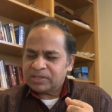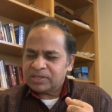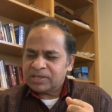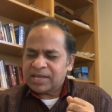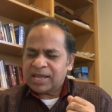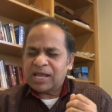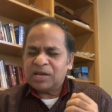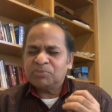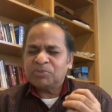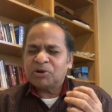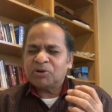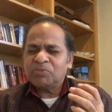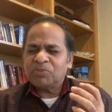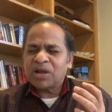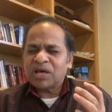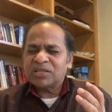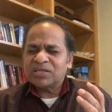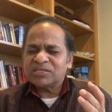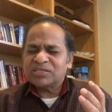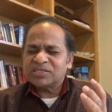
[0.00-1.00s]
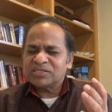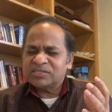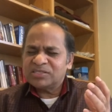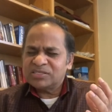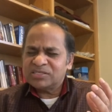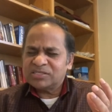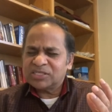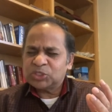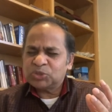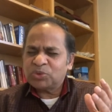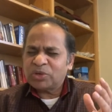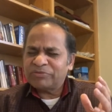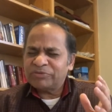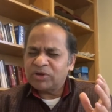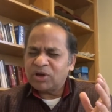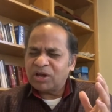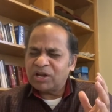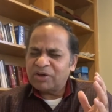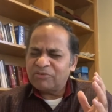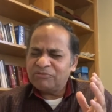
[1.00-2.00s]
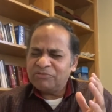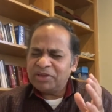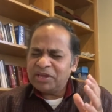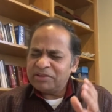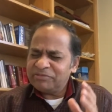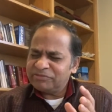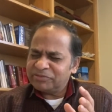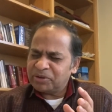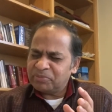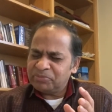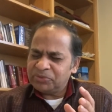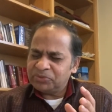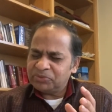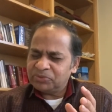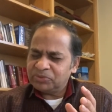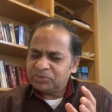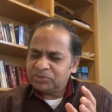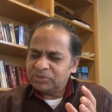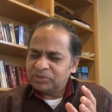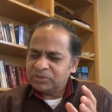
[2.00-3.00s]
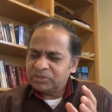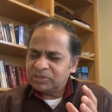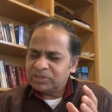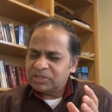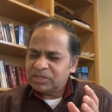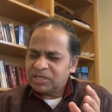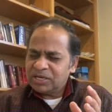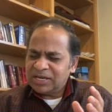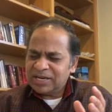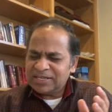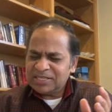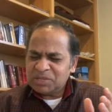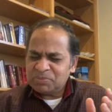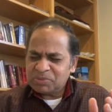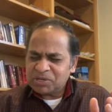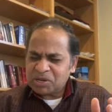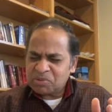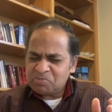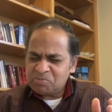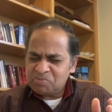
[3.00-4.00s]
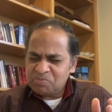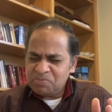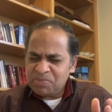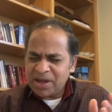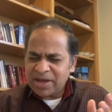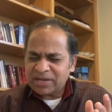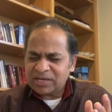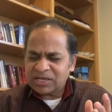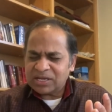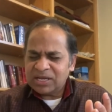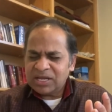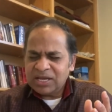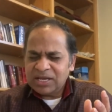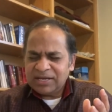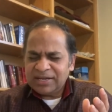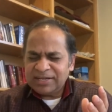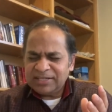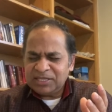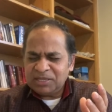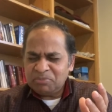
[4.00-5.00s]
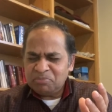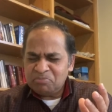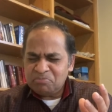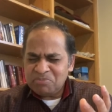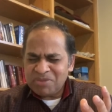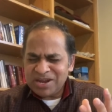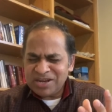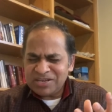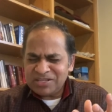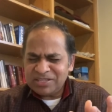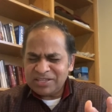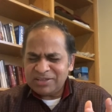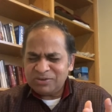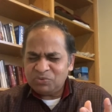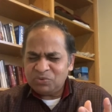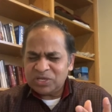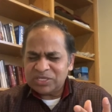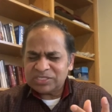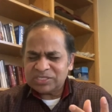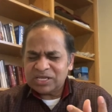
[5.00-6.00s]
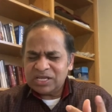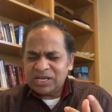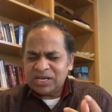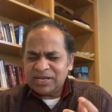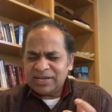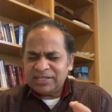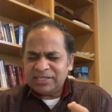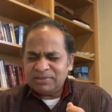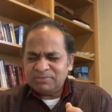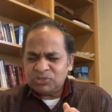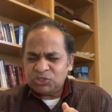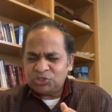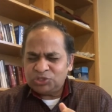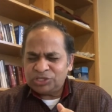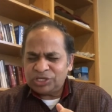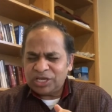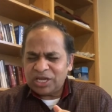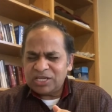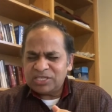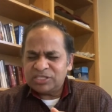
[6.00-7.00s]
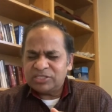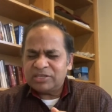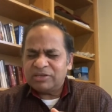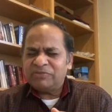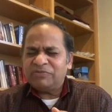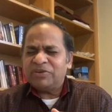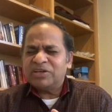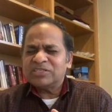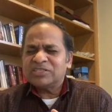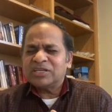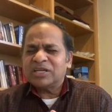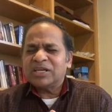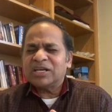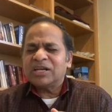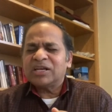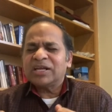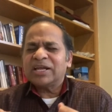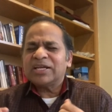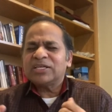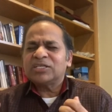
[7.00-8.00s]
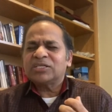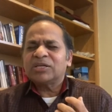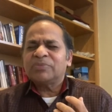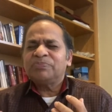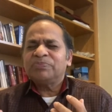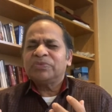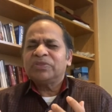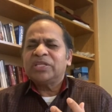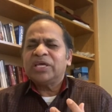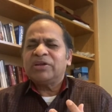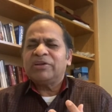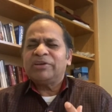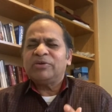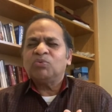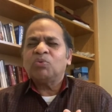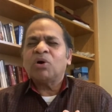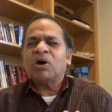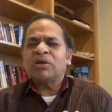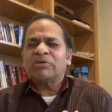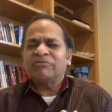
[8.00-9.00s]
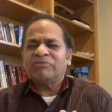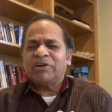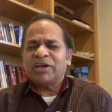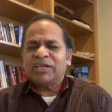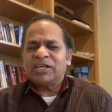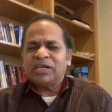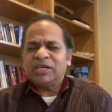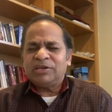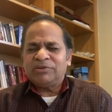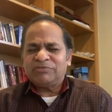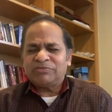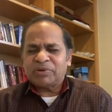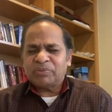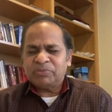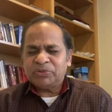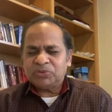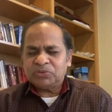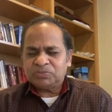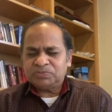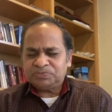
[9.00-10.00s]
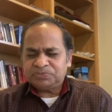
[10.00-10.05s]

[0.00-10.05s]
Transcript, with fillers: Help our brothers and sisters who have gone away from you. Let them come back. Let them mend their ways. Let them change their ways and get their reward finally from you.